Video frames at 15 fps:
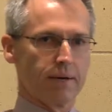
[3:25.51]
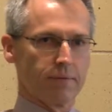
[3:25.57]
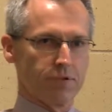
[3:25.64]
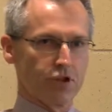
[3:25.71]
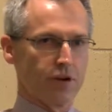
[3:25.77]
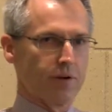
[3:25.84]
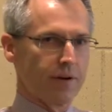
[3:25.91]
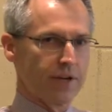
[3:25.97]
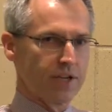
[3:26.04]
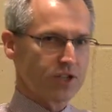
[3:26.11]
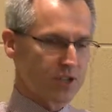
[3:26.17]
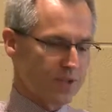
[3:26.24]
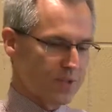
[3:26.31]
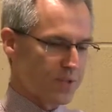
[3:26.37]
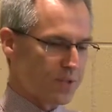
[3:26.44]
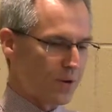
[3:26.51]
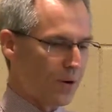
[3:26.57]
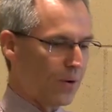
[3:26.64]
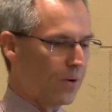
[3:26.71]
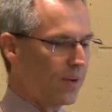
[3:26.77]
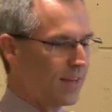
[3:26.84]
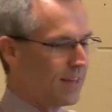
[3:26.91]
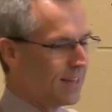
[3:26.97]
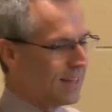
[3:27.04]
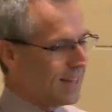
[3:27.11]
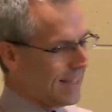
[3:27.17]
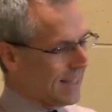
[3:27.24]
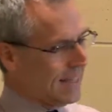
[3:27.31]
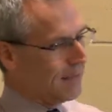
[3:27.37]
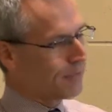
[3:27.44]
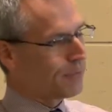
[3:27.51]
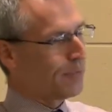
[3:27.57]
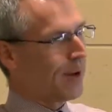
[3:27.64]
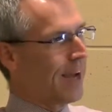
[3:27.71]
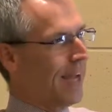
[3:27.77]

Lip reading: generation. So if